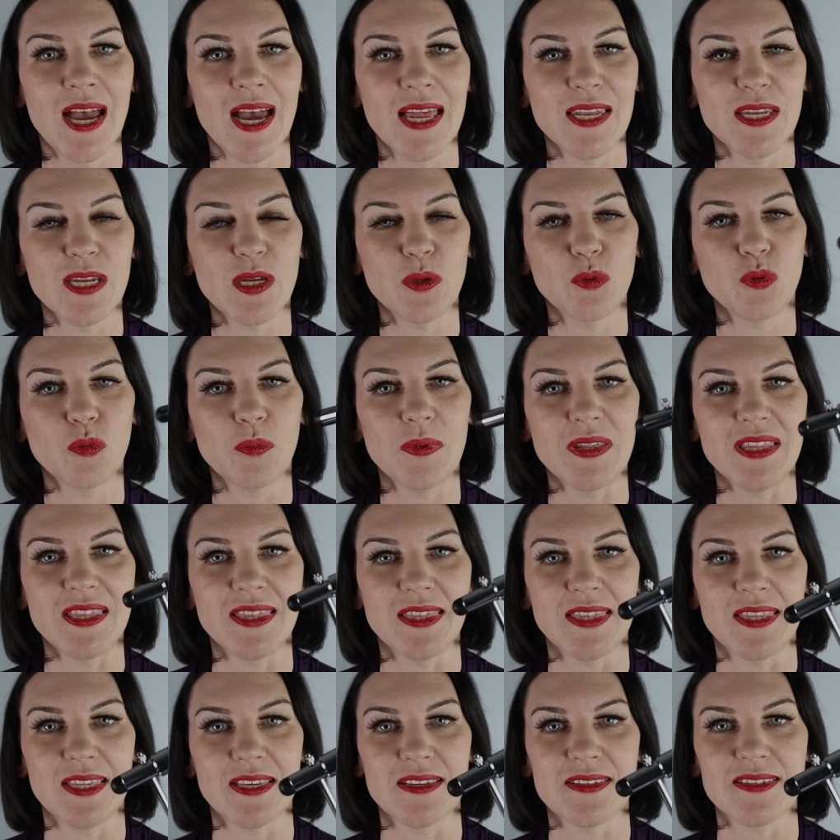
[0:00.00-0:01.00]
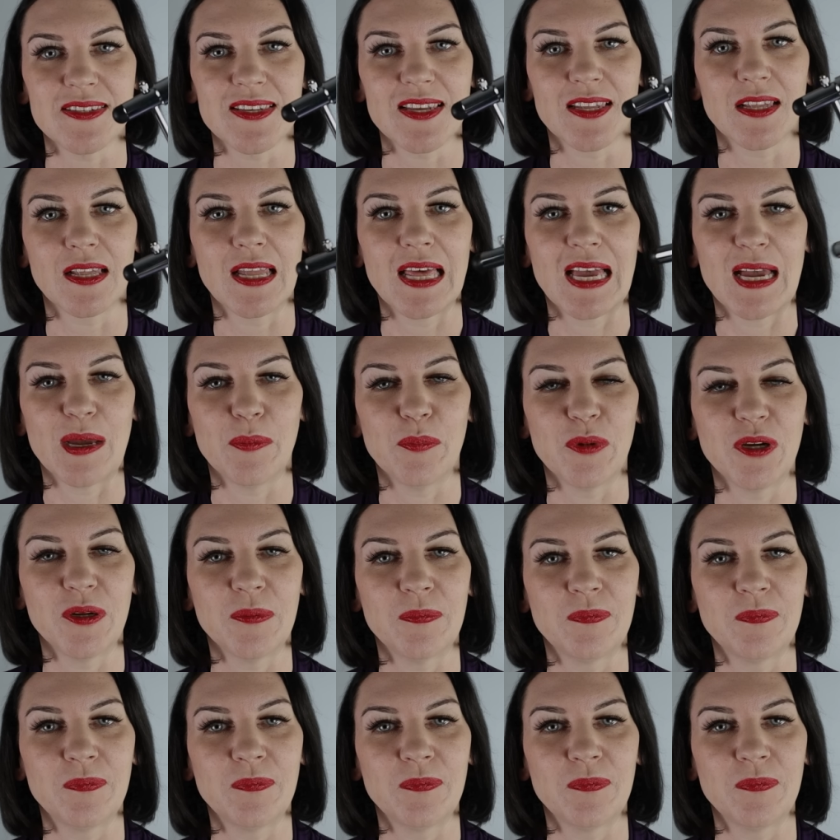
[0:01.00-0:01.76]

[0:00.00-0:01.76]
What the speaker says: It'll be this little hammer,